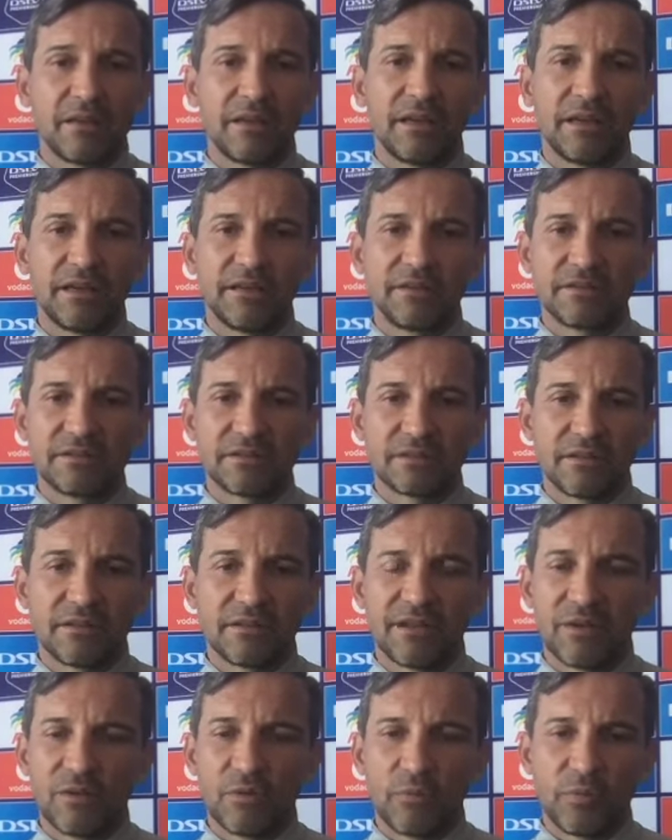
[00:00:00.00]
and
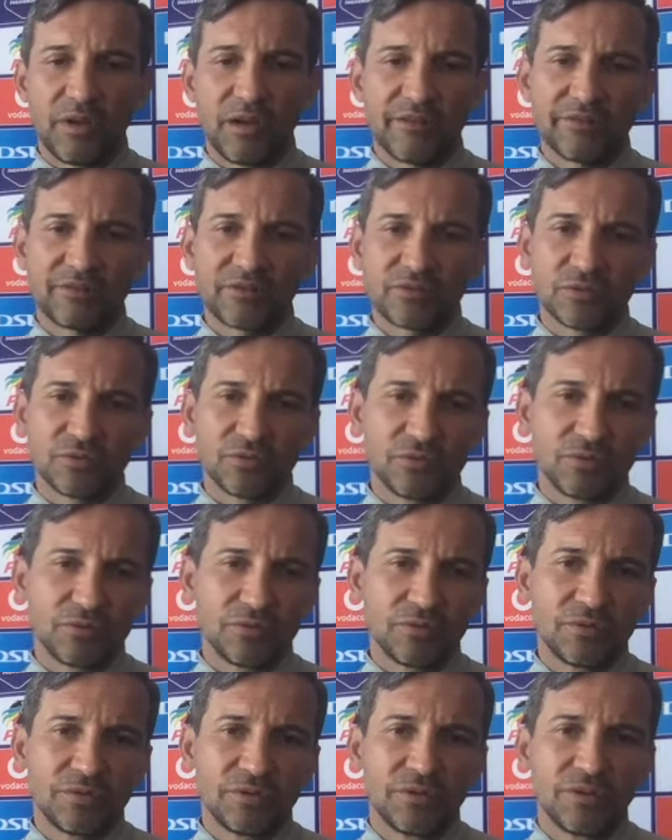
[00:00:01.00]
now we have to